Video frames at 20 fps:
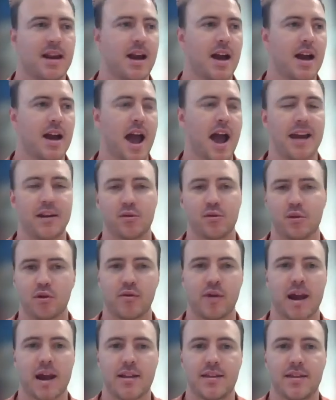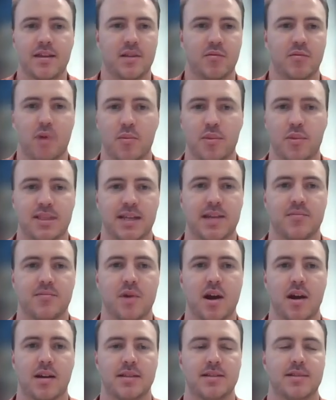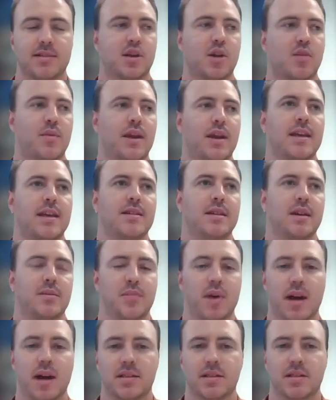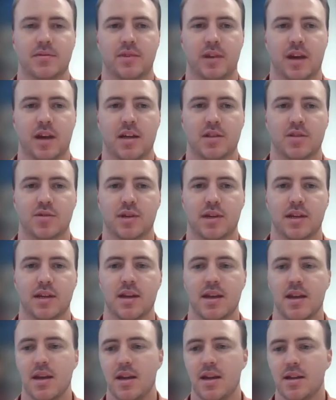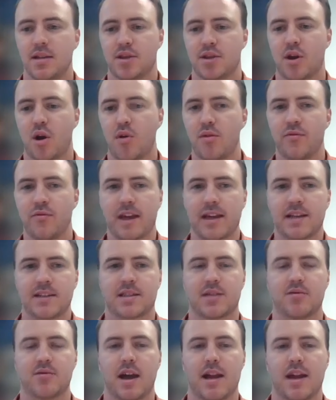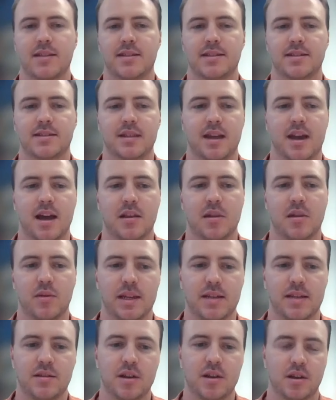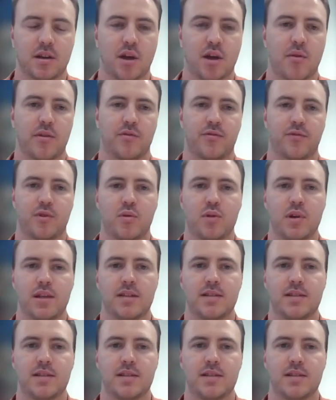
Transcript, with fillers: at or around the one percent mark in so many parts of the country. So on vacancy rates Louis, you know, going forward,